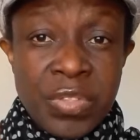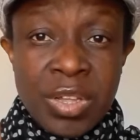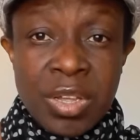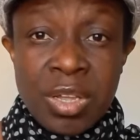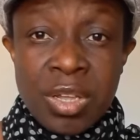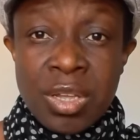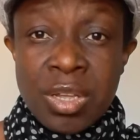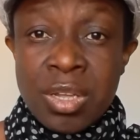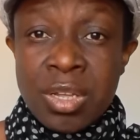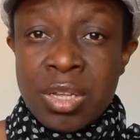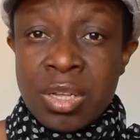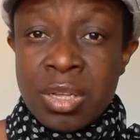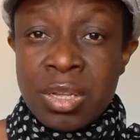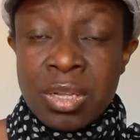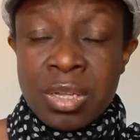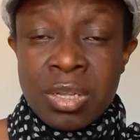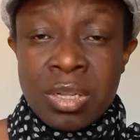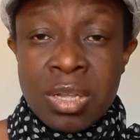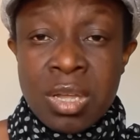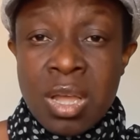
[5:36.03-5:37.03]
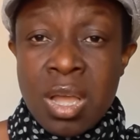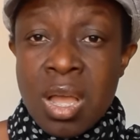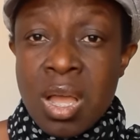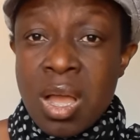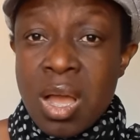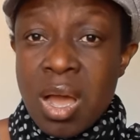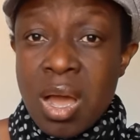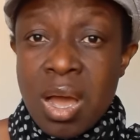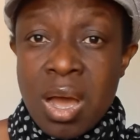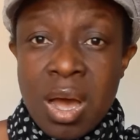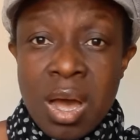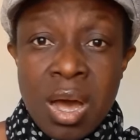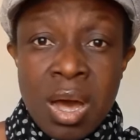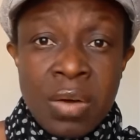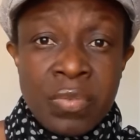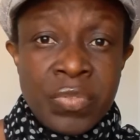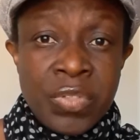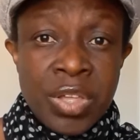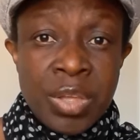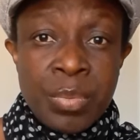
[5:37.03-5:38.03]
the
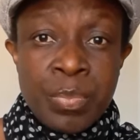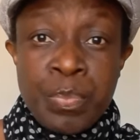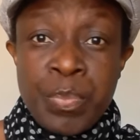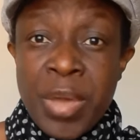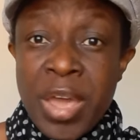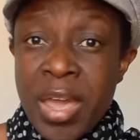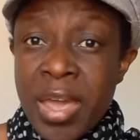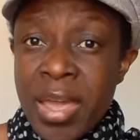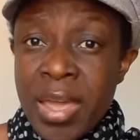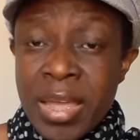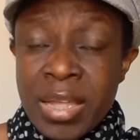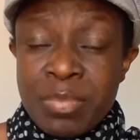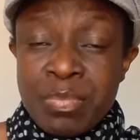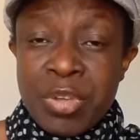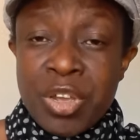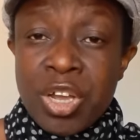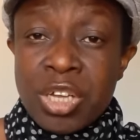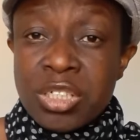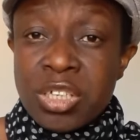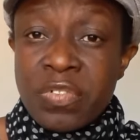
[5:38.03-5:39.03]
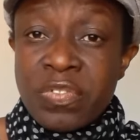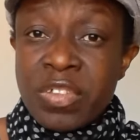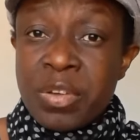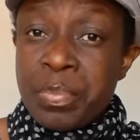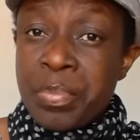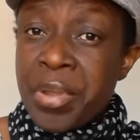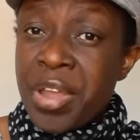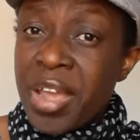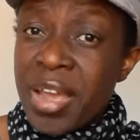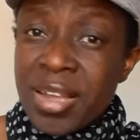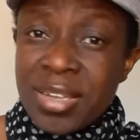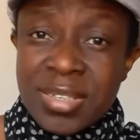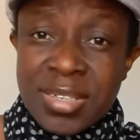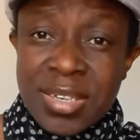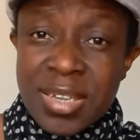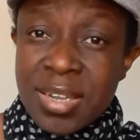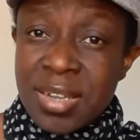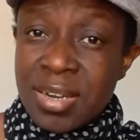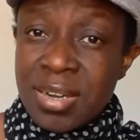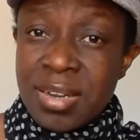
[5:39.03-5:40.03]
of the pain, because of the
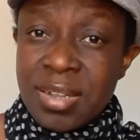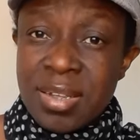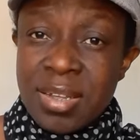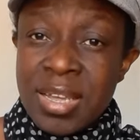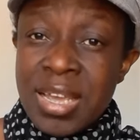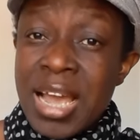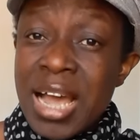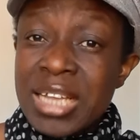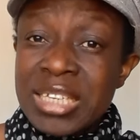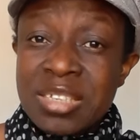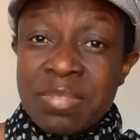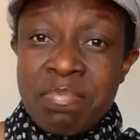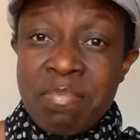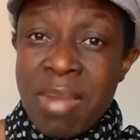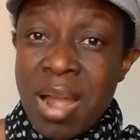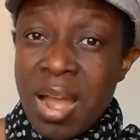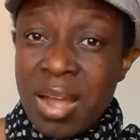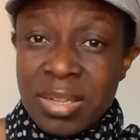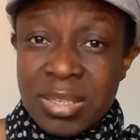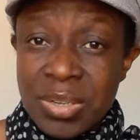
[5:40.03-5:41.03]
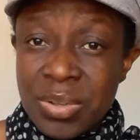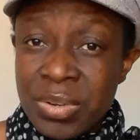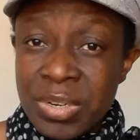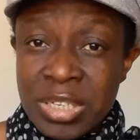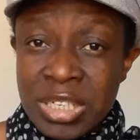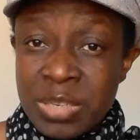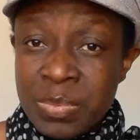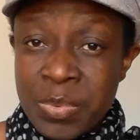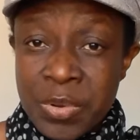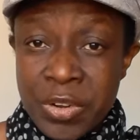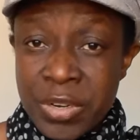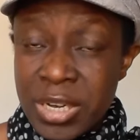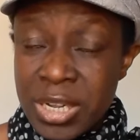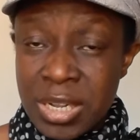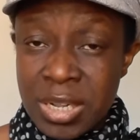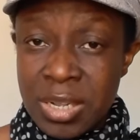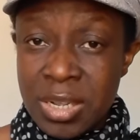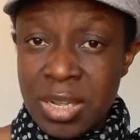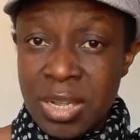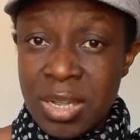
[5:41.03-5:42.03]
piercing. He has marked on his
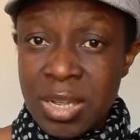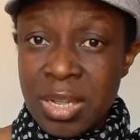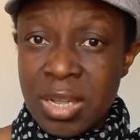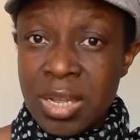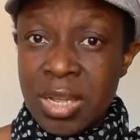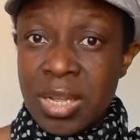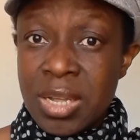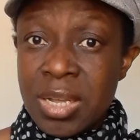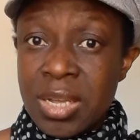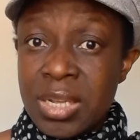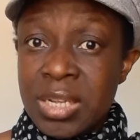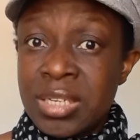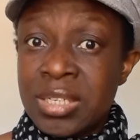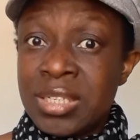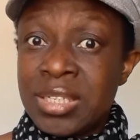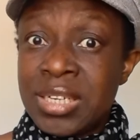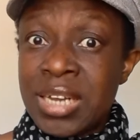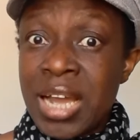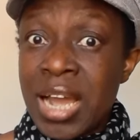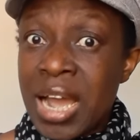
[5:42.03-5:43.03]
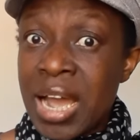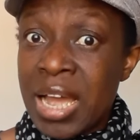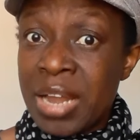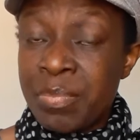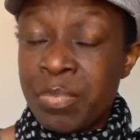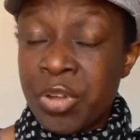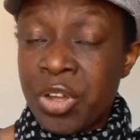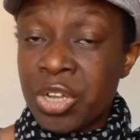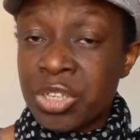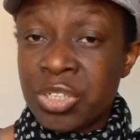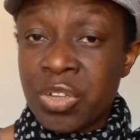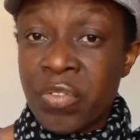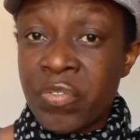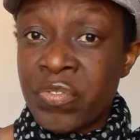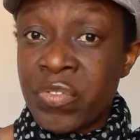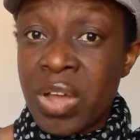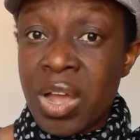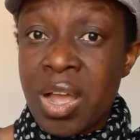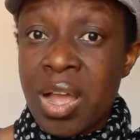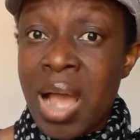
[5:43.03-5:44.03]
body. He died because
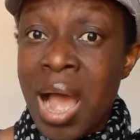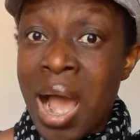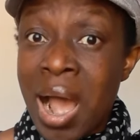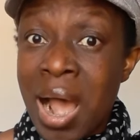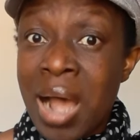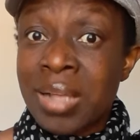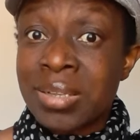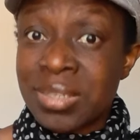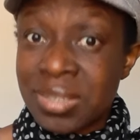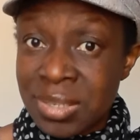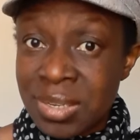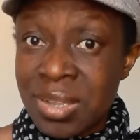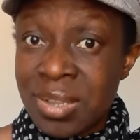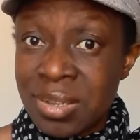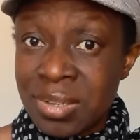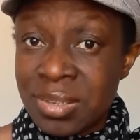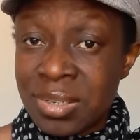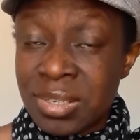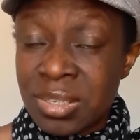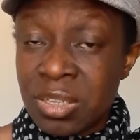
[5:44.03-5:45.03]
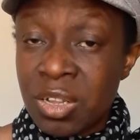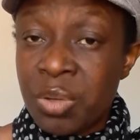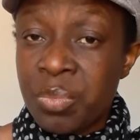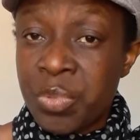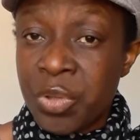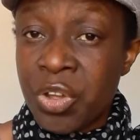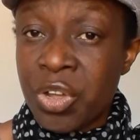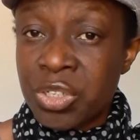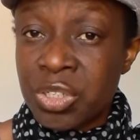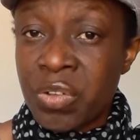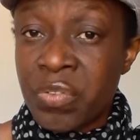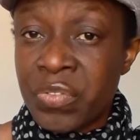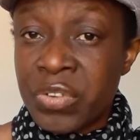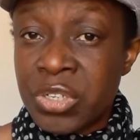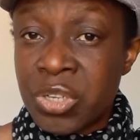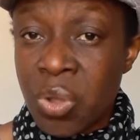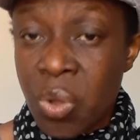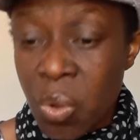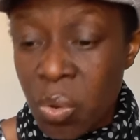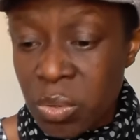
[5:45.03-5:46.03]
of our sins, not because of
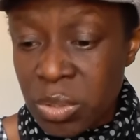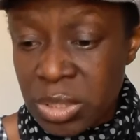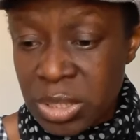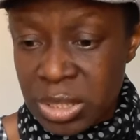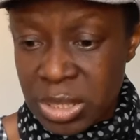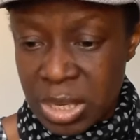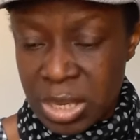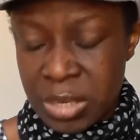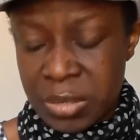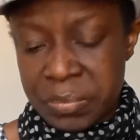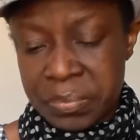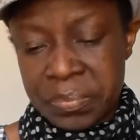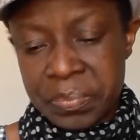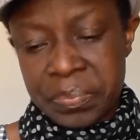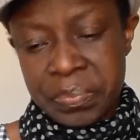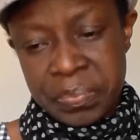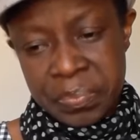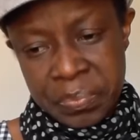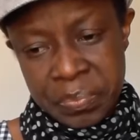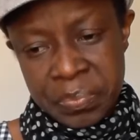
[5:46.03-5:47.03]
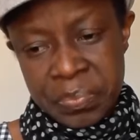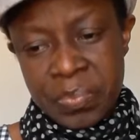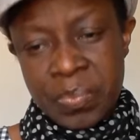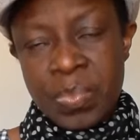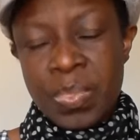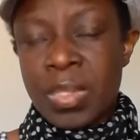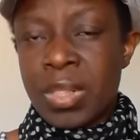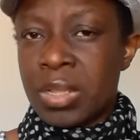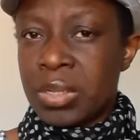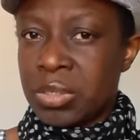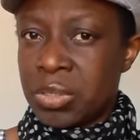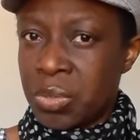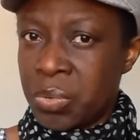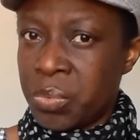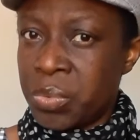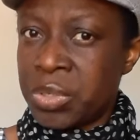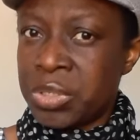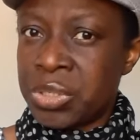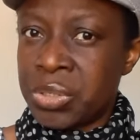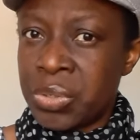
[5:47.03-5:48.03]
his own sin. So
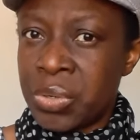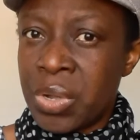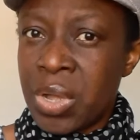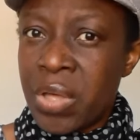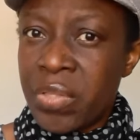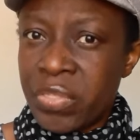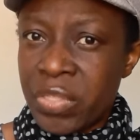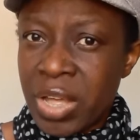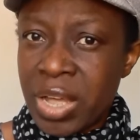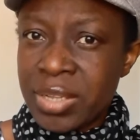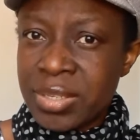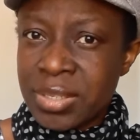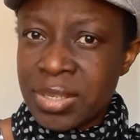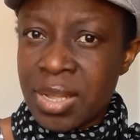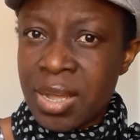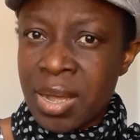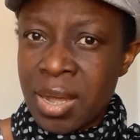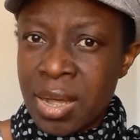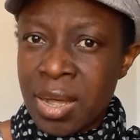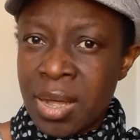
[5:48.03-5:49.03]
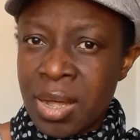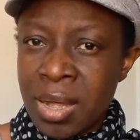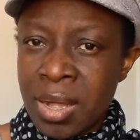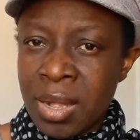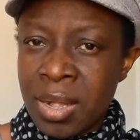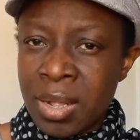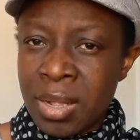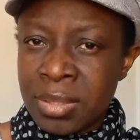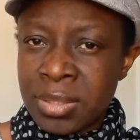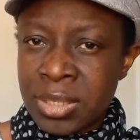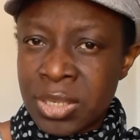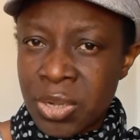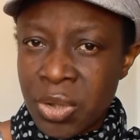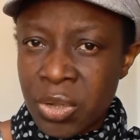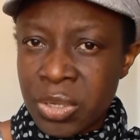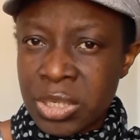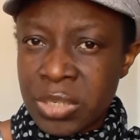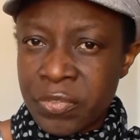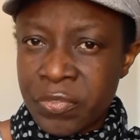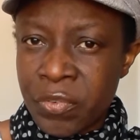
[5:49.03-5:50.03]
we should, that's a, a
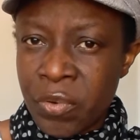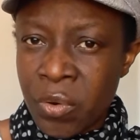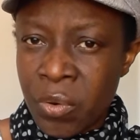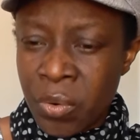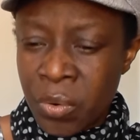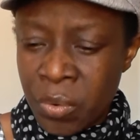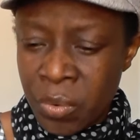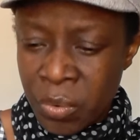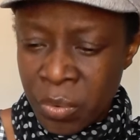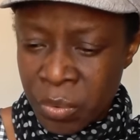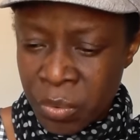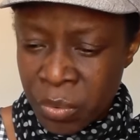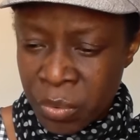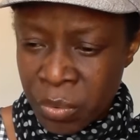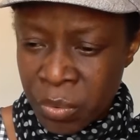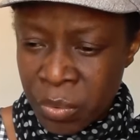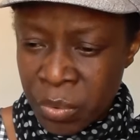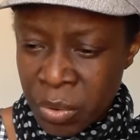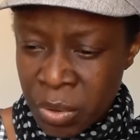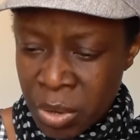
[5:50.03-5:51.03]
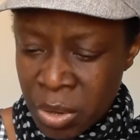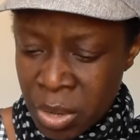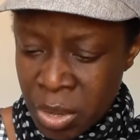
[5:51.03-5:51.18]
thought for